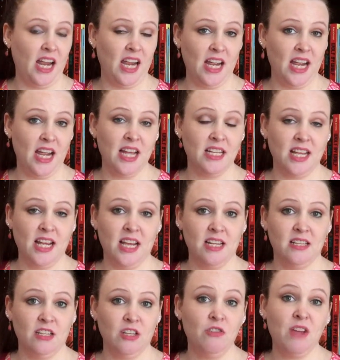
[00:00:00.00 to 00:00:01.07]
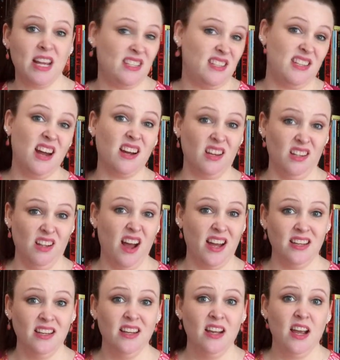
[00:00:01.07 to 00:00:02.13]
is you get stuck a
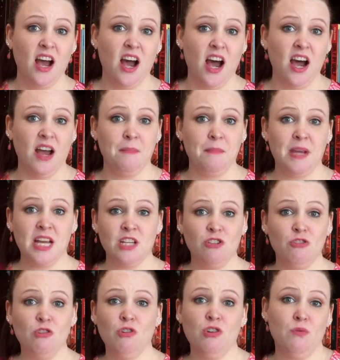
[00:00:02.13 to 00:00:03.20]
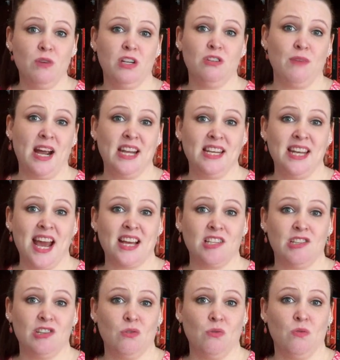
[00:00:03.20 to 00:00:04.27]
lot because you don't know what to write
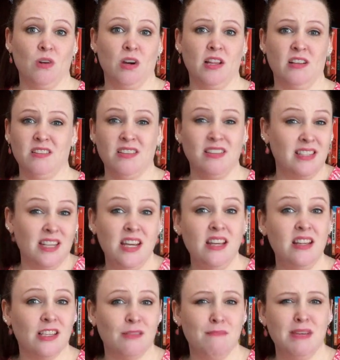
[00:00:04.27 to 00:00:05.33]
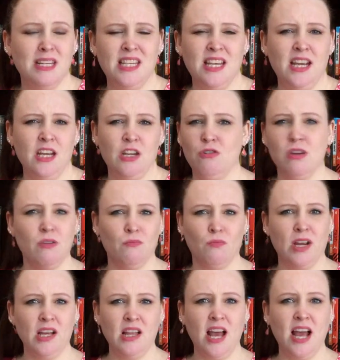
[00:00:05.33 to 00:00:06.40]
next, or there's a scene that's missing and you didn't
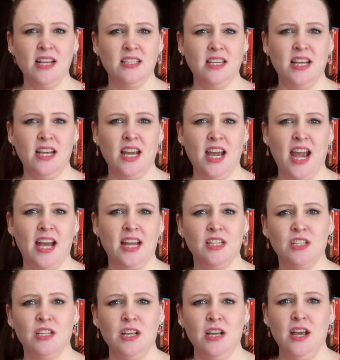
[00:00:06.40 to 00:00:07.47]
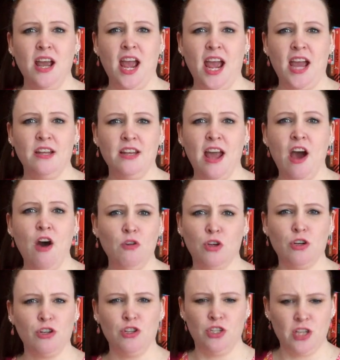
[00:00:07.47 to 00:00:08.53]
realize it, and now
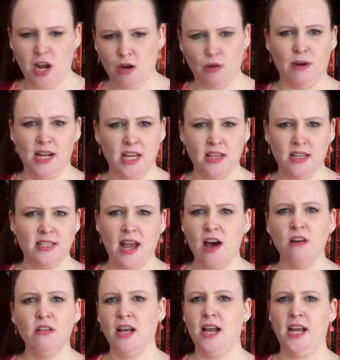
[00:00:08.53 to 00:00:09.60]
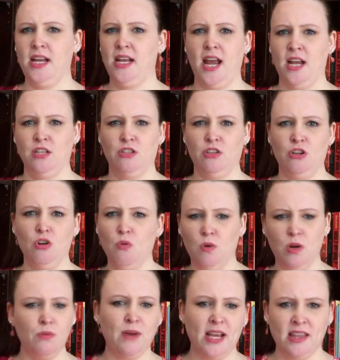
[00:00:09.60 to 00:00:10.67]
you're stuck writing this outline, and so you don't want
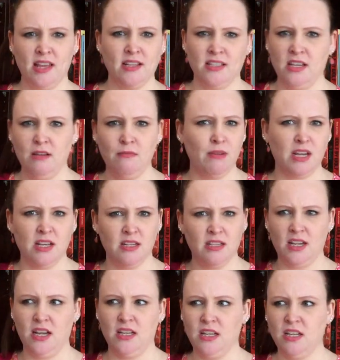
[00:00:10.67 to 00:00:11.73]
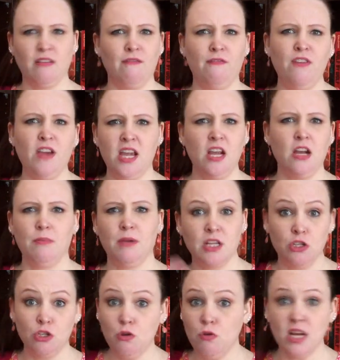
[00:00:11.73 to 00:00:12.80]
to write that scene because it doesn't fit here
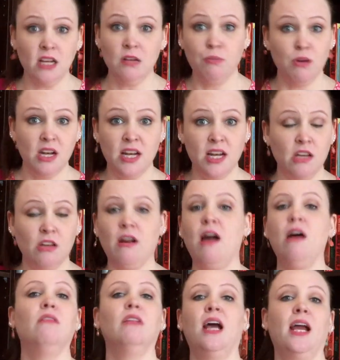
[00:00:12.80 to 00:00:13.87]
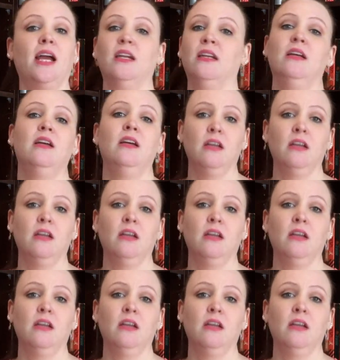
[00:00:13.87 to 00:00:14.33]
because you didn't put it in your outline.